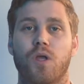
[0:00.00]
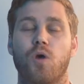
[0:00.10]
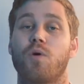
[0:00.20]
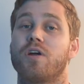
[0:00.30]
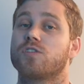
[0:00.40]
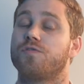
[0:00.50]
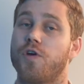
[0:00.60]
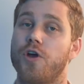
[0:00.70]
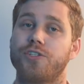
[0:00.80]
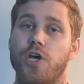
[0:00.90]
whereas
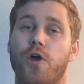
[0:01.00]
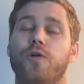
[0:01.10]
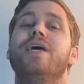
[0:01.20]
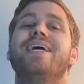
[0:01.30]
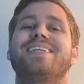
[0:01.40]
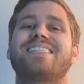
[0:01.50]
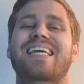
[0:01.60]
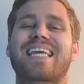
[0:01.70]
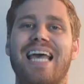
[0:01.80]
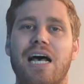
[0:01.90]
Virto is the
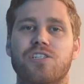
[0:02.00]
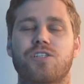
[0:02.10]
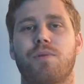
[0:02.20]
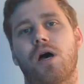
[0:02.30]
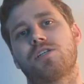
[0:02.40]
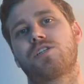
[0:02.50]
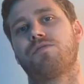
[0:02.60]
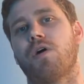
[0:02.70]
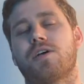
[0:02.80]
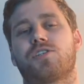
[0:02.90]
customized
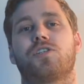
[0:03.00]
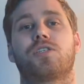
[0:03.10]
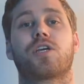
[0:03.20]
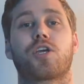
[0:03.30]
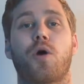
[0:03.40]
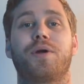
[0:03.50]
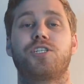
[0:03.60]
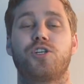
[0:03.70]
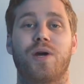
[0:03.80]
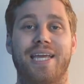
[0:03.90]
devices that go
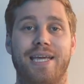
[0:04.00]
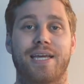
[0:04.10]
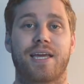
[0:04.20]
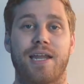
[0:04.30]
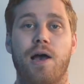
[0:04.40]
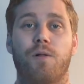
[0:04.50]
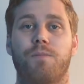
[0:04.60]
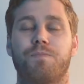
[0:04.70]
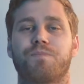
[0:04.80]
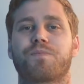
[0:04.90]
into your ear canal.
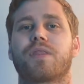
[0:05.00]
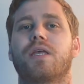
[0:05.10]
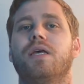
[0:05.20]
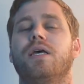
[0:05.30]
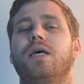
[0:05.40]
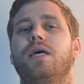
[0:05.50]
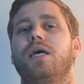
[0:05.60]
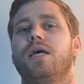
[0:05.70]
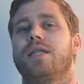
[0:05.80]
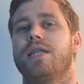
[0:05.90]

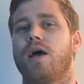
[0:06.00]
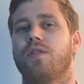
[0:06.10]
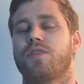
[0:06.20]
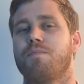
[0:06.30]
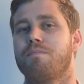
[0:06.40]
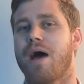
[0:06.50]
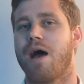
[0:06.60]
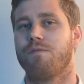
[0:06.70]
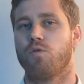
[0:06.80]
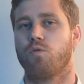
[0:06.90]
Now, the
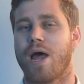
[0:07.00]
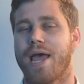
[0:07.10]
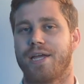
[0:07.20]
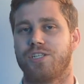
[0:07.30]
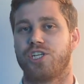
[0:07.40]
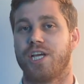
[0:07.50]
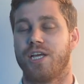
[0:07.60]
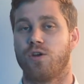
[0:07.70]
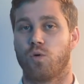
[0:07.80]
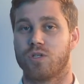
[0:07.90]
Marvel range
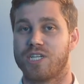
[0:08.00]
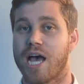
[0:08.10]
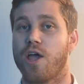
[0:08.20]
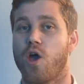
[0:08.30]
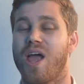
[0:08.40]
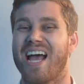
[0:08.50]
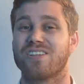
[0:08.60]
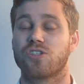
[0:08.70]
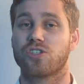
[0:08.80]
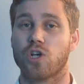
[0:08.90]
in Audio
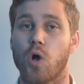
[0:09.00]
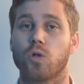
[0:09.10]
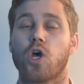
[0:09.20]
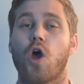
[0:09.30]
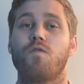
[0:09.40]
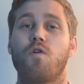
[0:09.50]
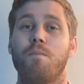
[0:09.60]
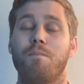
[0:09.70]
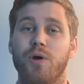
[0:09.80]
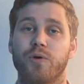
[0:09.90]
has sold over
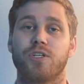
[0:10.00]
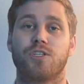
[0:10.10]
1 million